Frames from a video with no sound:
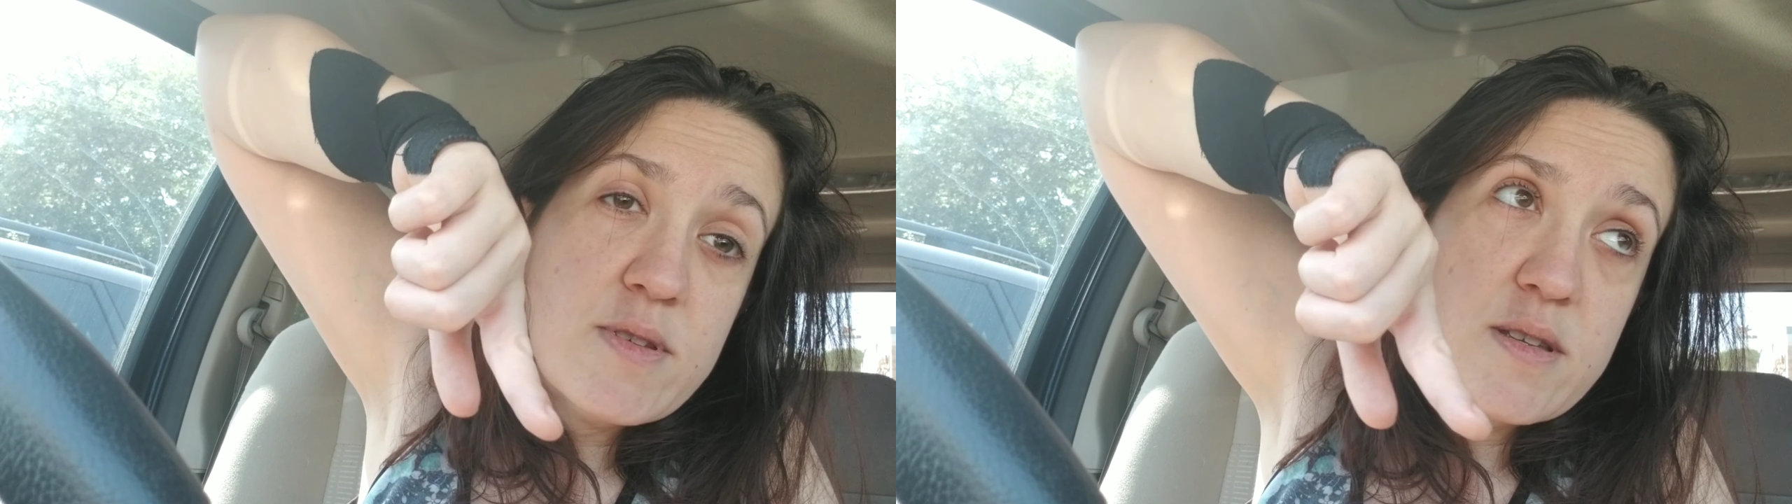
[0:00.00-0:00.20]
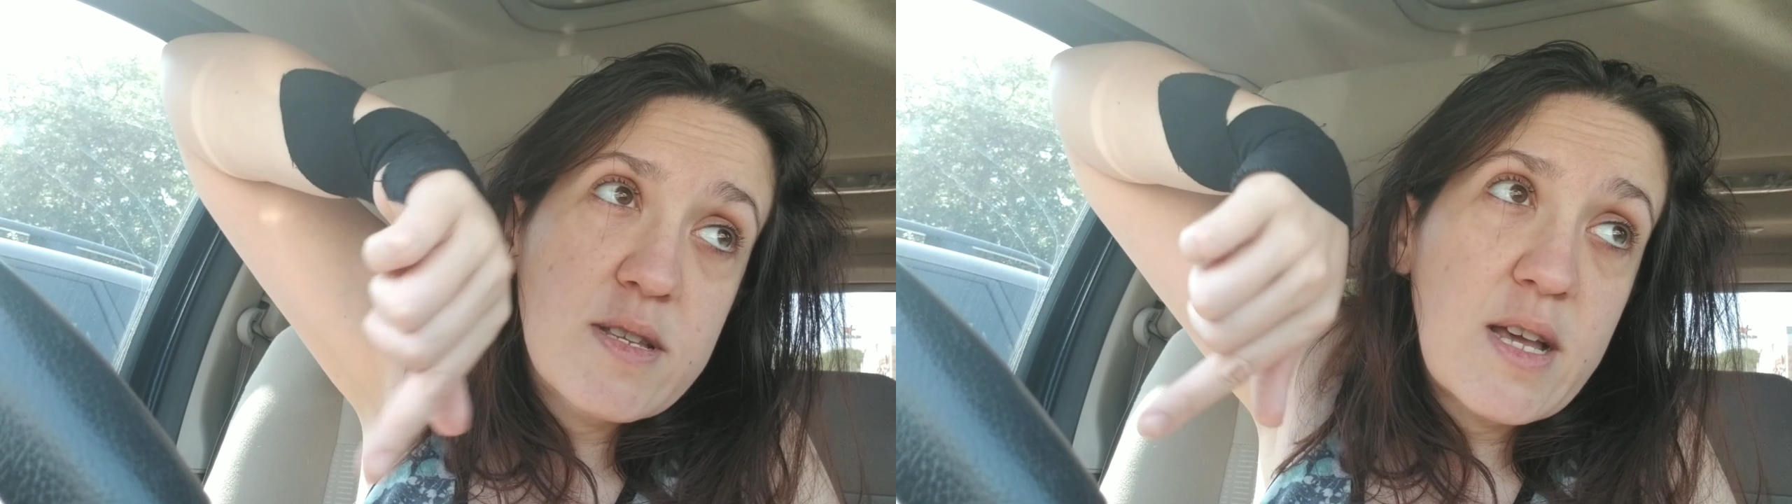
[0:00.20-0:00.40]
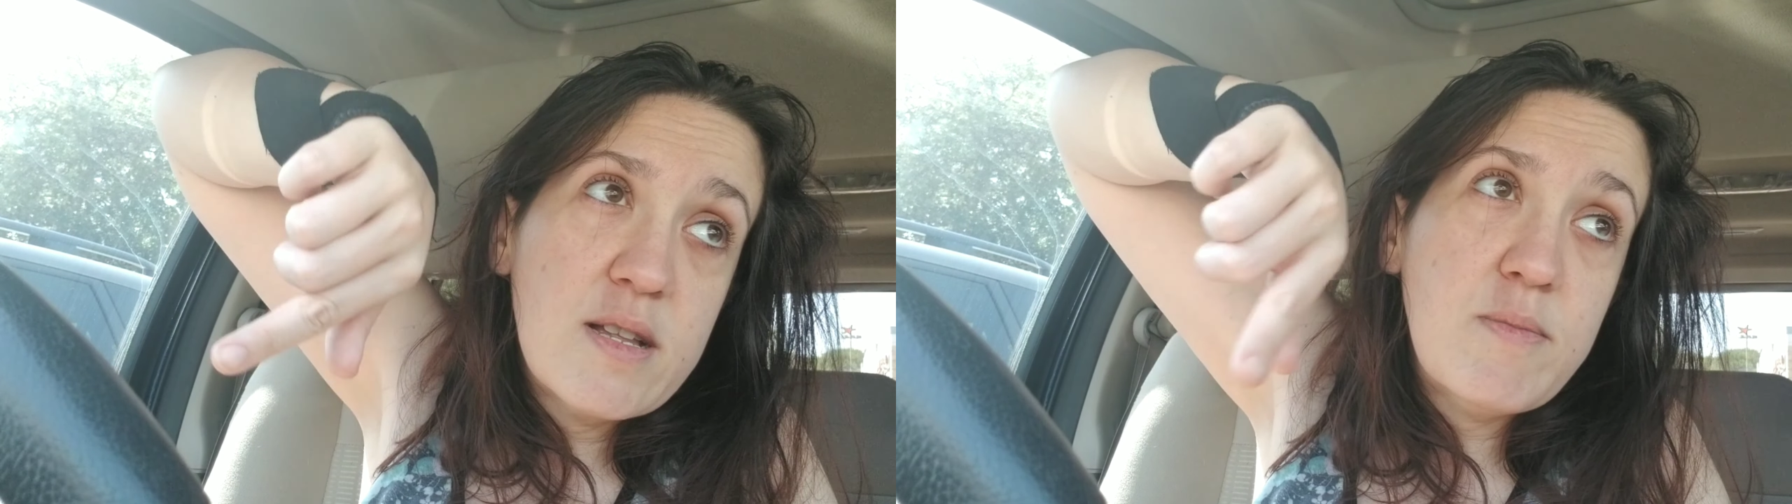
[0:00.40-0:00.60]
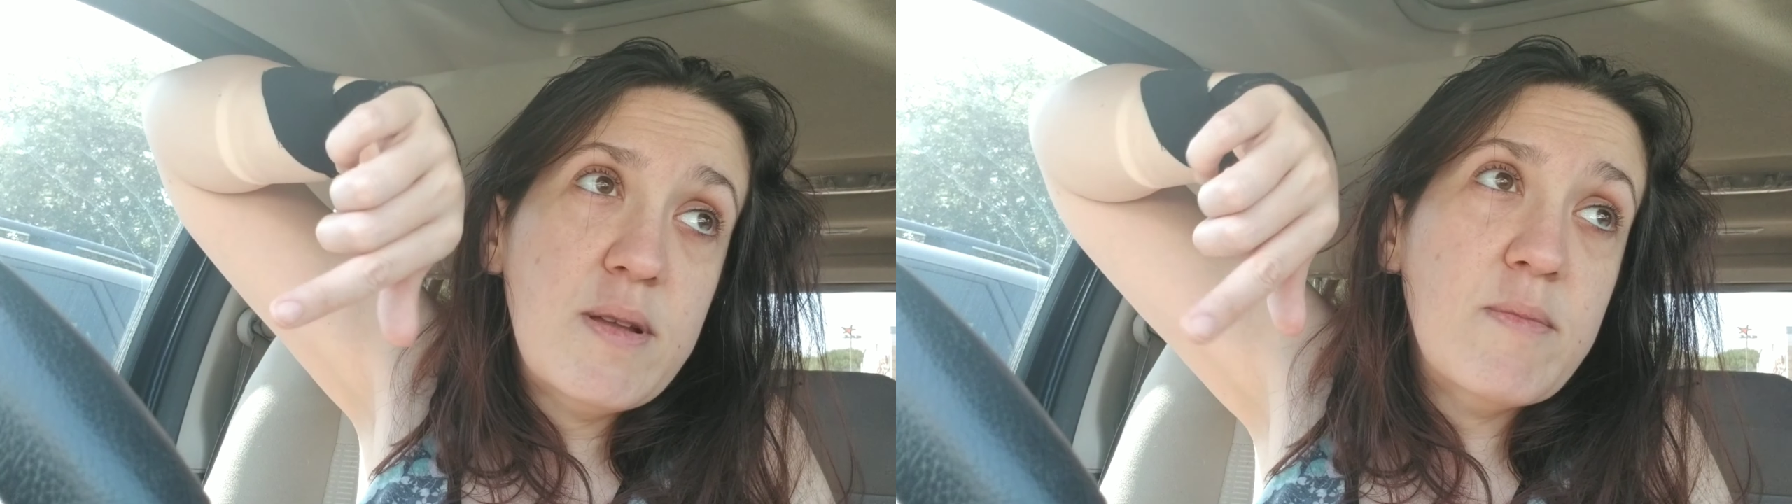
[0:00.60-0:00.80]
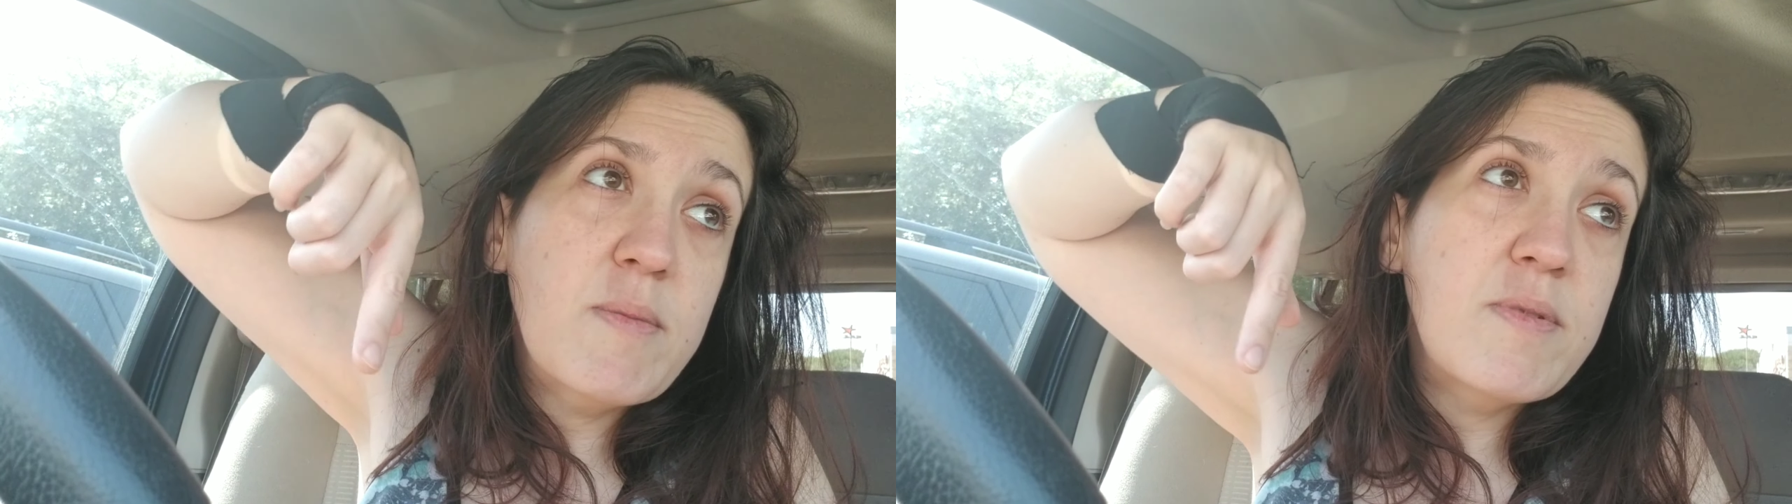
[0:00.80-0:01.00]
It says scan to
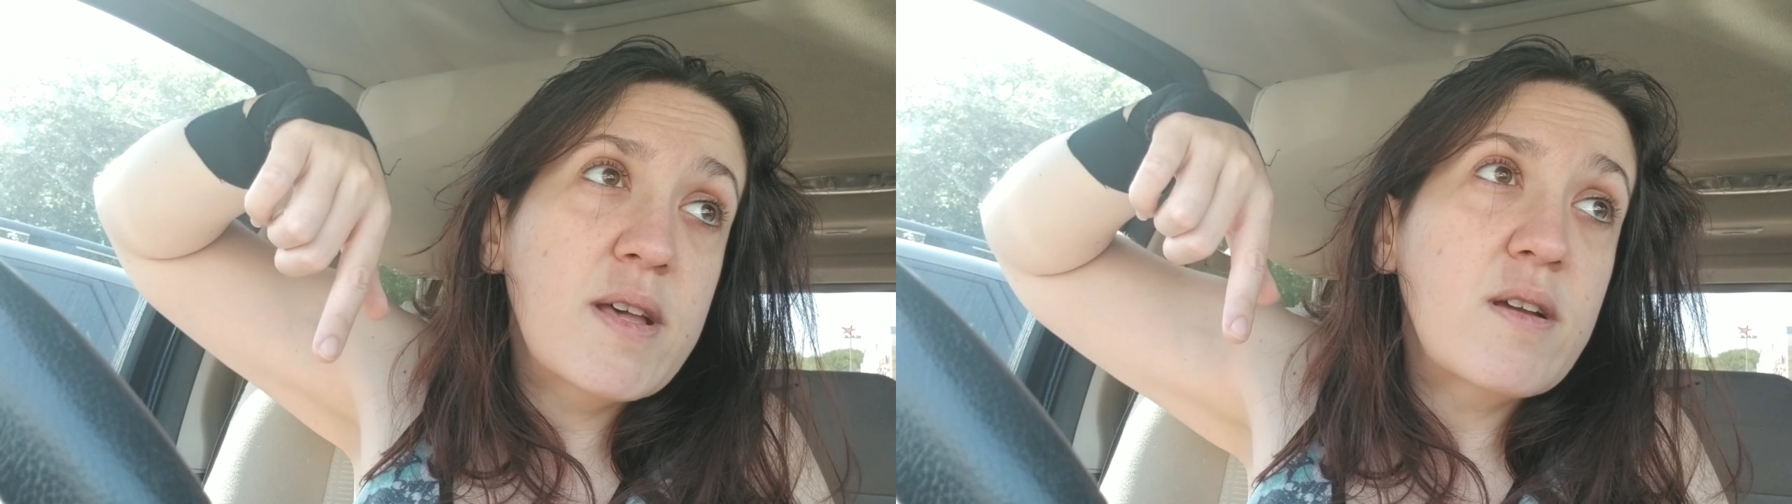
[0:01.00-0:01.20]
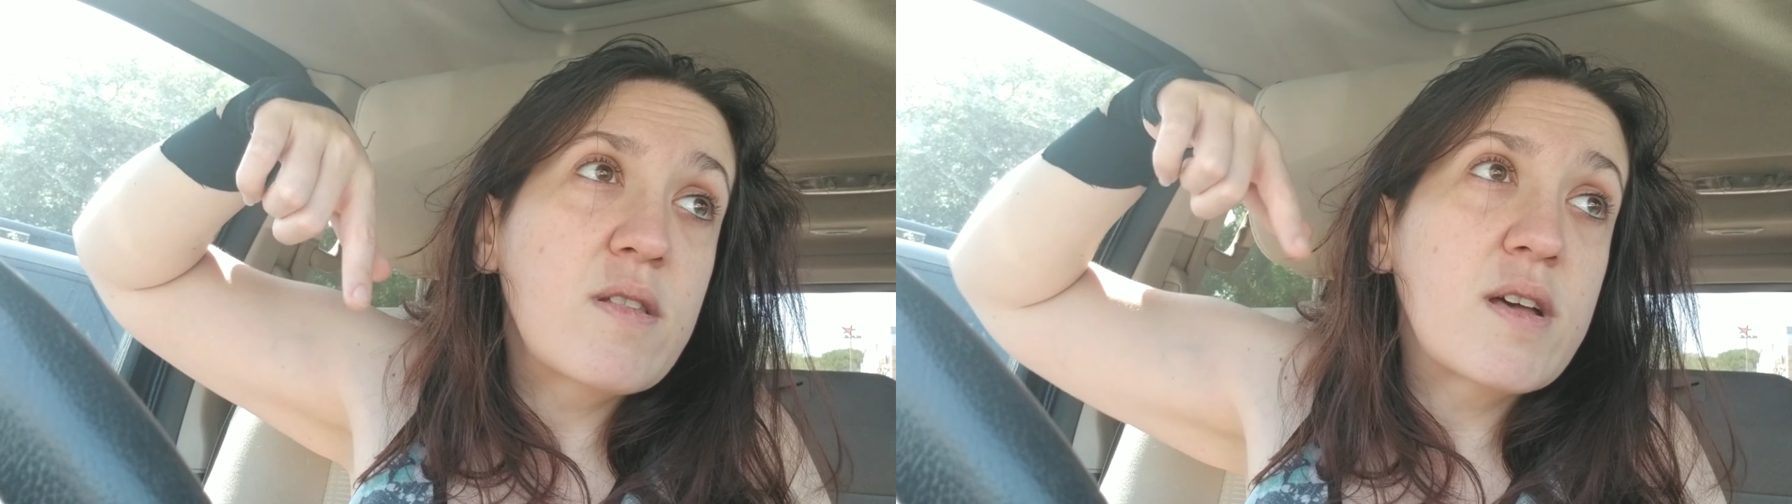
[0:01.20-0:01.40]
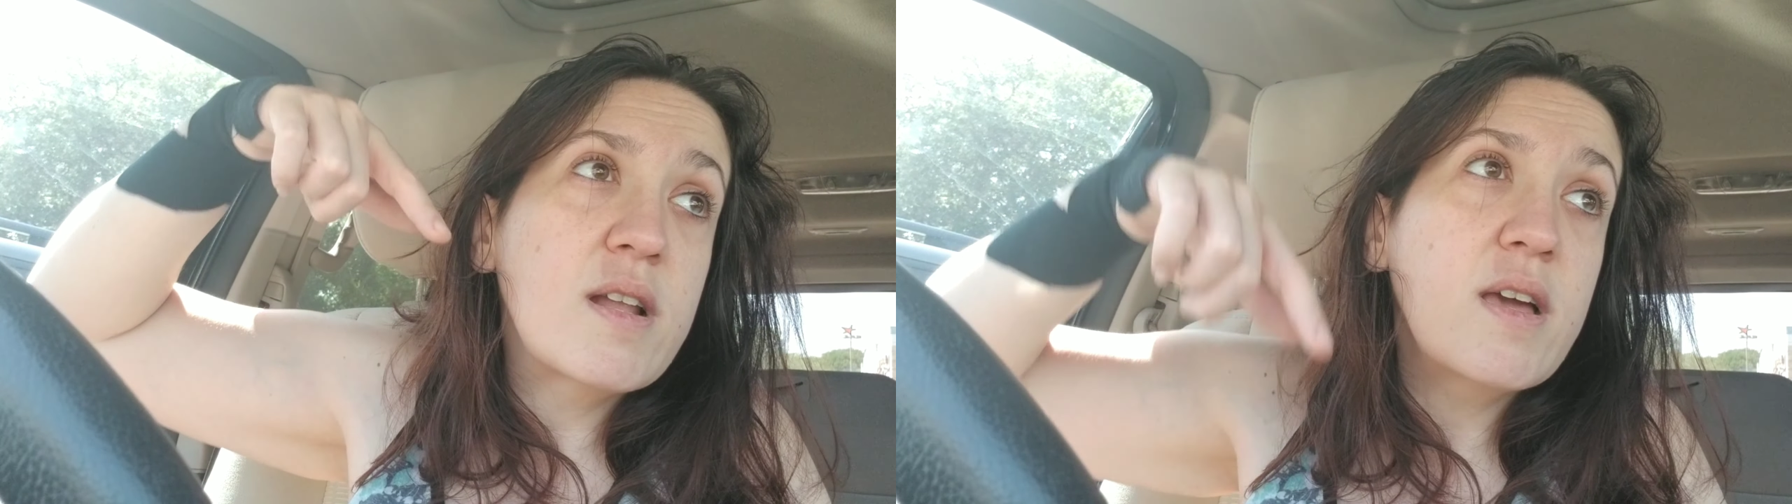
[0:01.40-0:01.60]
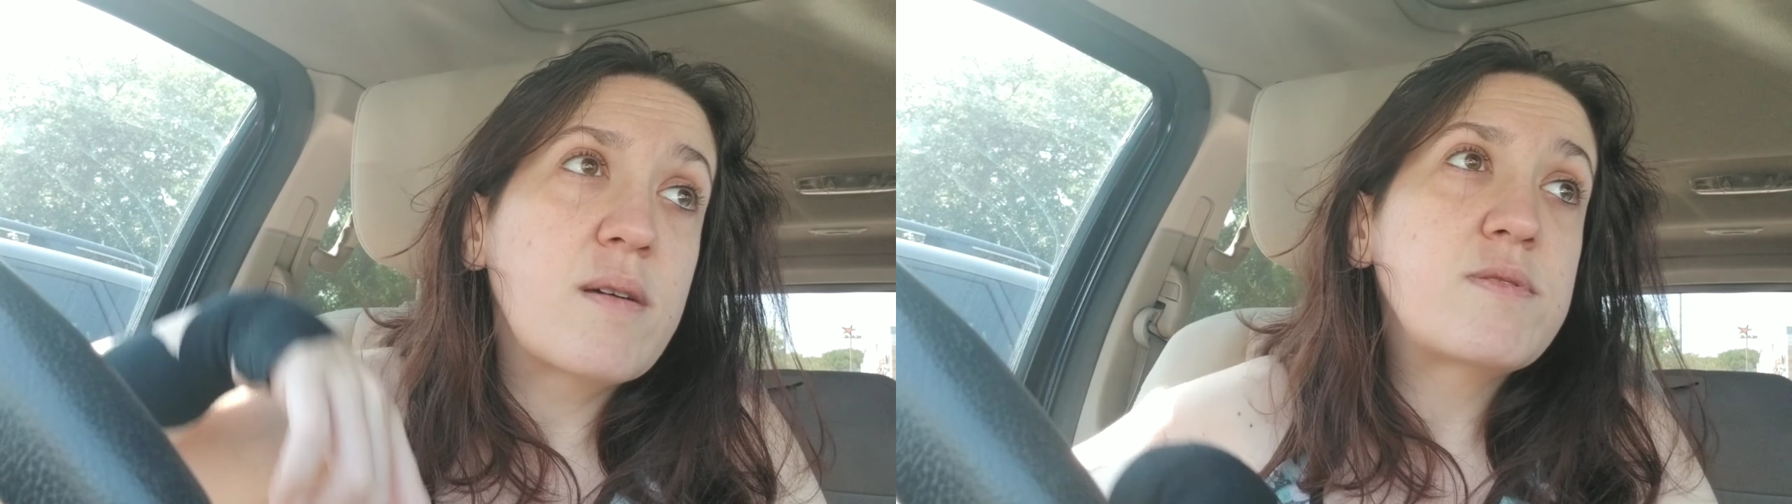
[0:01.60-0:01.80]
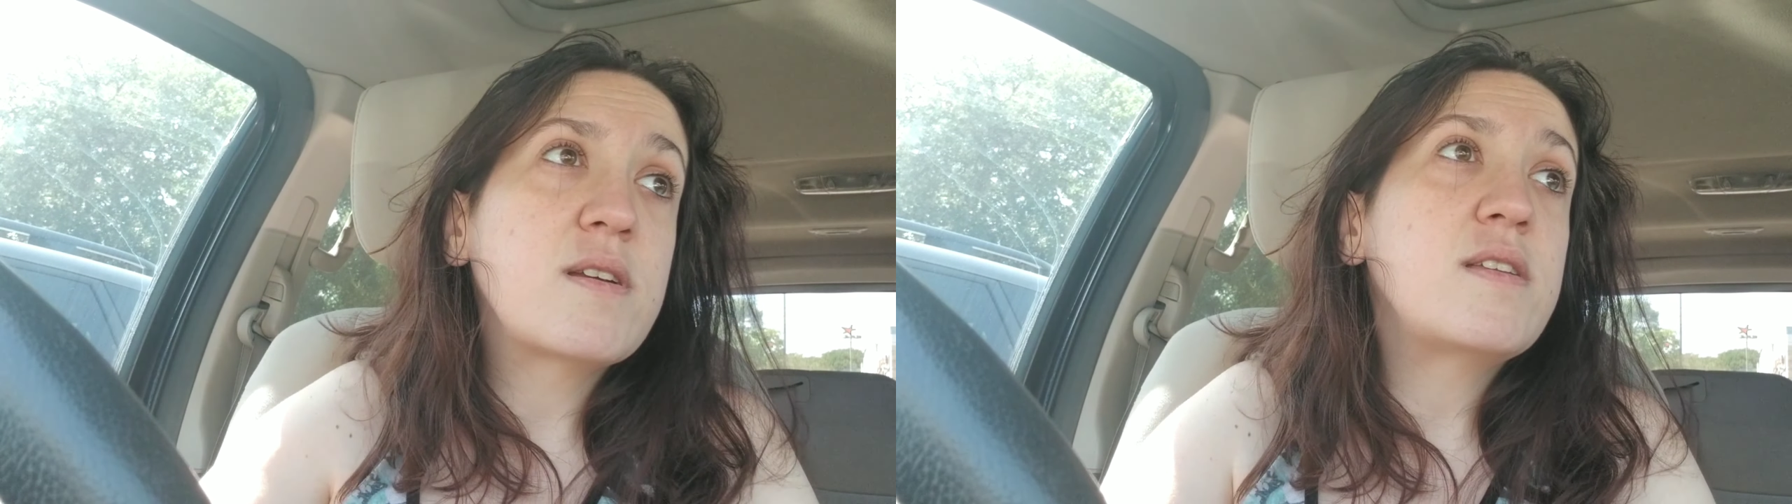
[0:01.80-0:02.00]
beam up like you're looking at
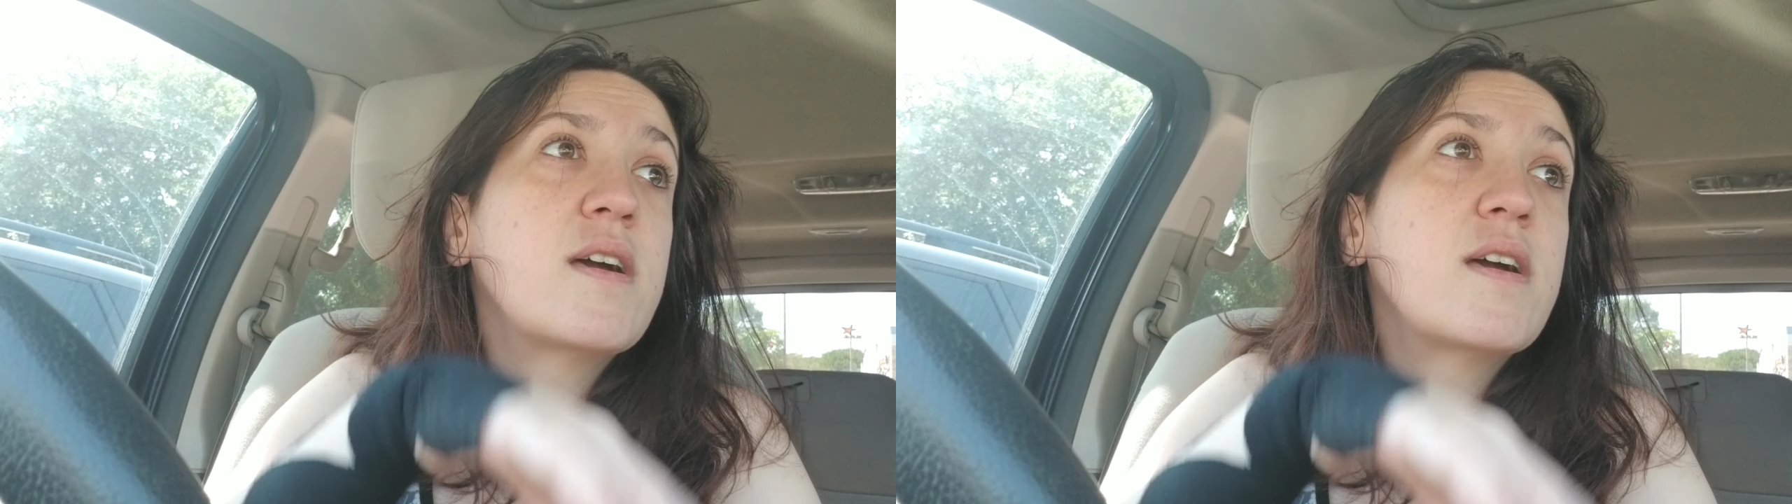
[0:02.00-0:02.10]
upside